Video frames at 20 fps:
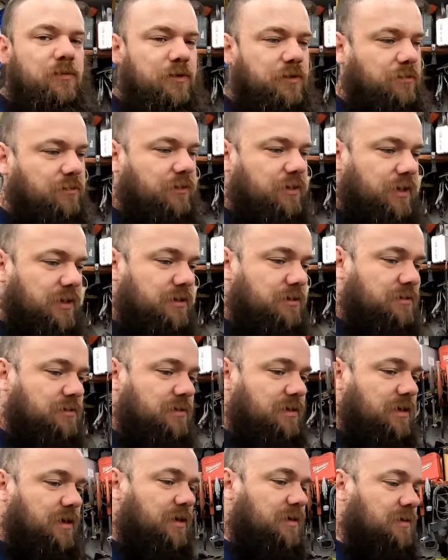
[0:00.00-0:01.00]
little
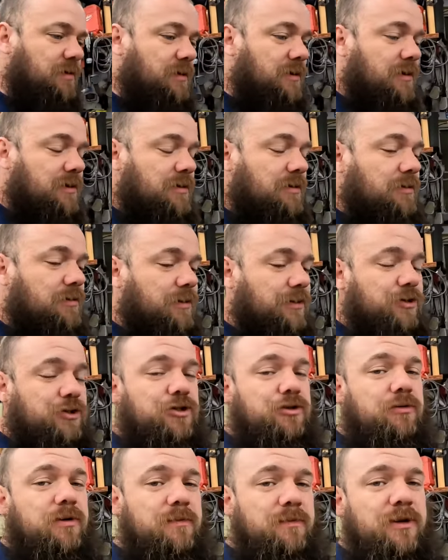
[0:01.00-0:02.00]
things that are
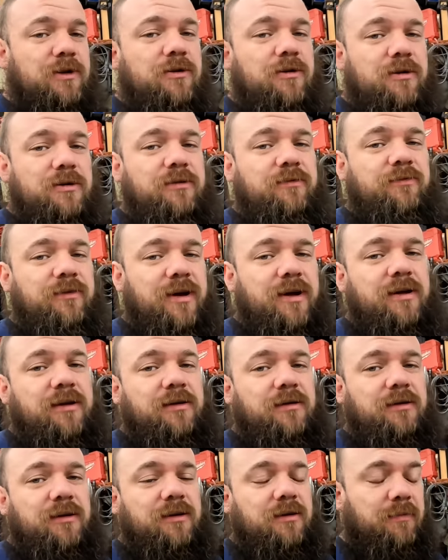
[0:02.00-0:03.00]
extremely hard to
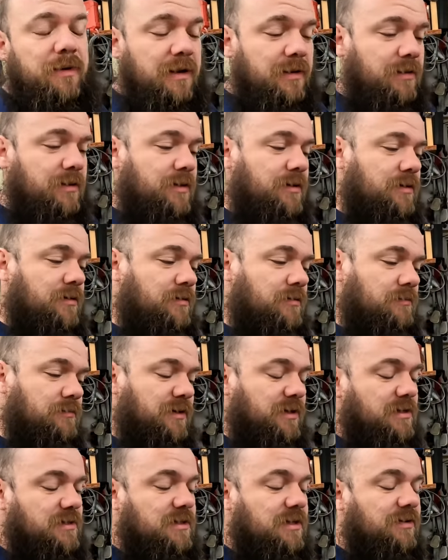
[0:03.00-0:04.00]
find in America
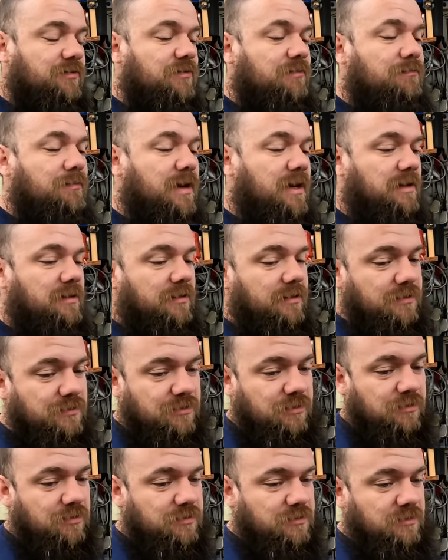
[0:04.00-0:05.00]
because they never made these
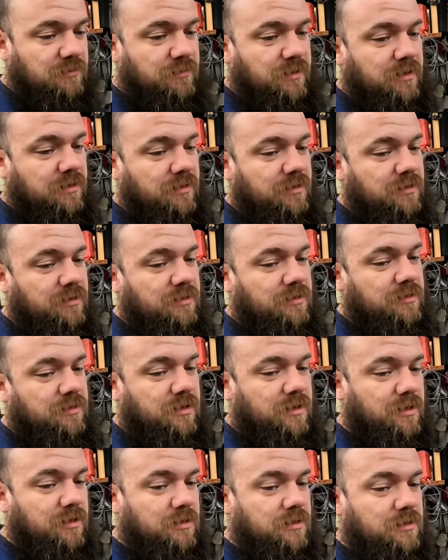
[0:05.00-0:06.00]
cars in America
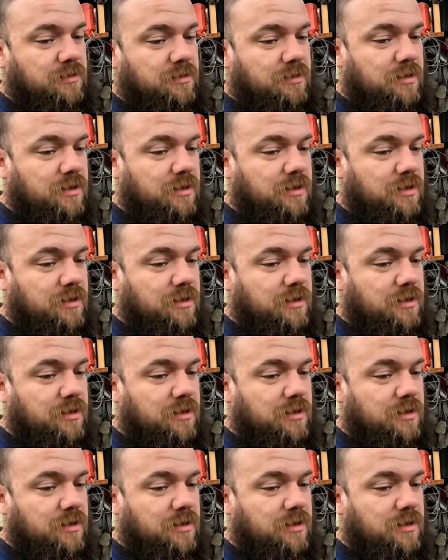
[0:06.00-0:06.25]
and